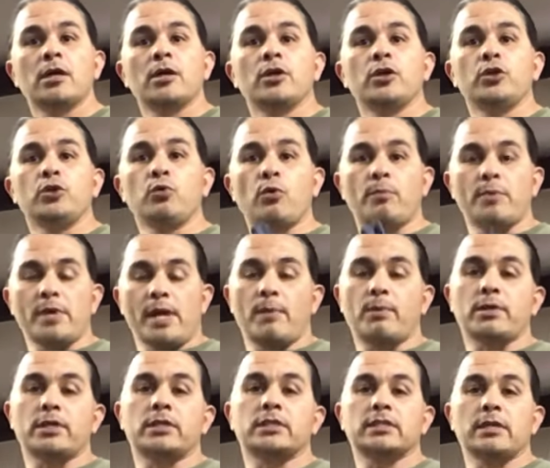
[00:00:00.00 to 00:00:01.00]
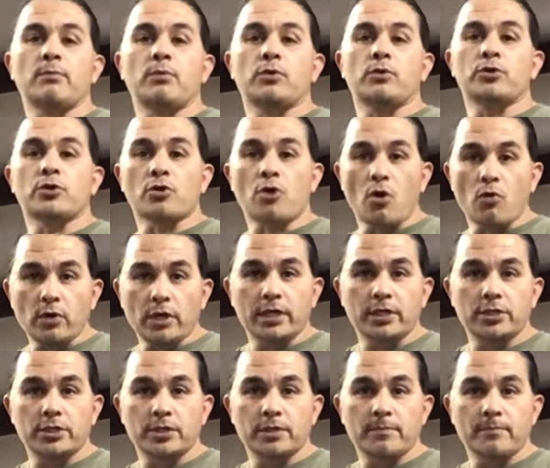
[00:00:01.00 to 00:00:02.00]
you will be able to assemble your own
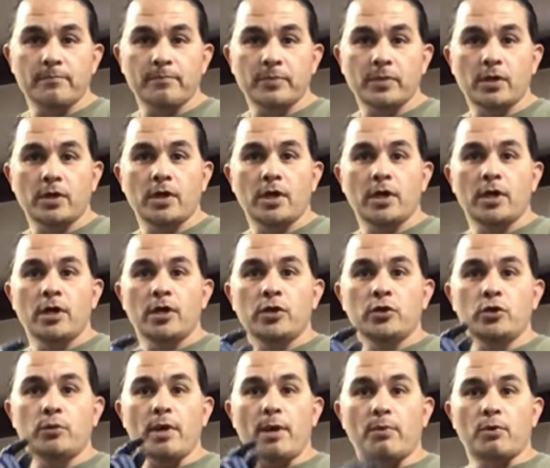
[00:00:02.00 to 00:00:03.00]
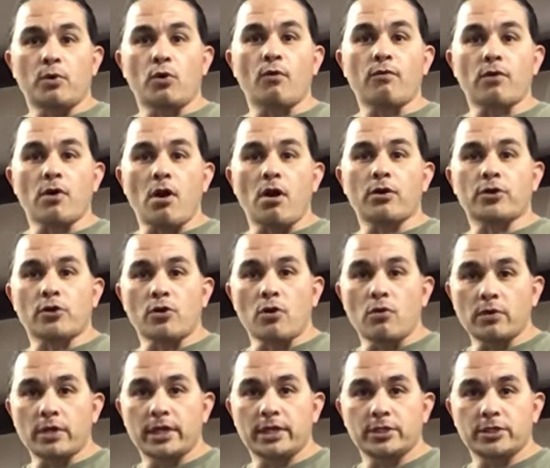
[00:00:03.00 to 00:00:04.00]
engine. You'll be able to overhaul your
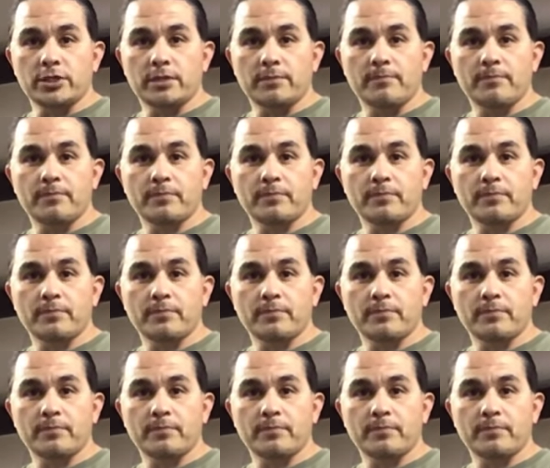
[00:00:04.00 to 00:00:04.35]
own engine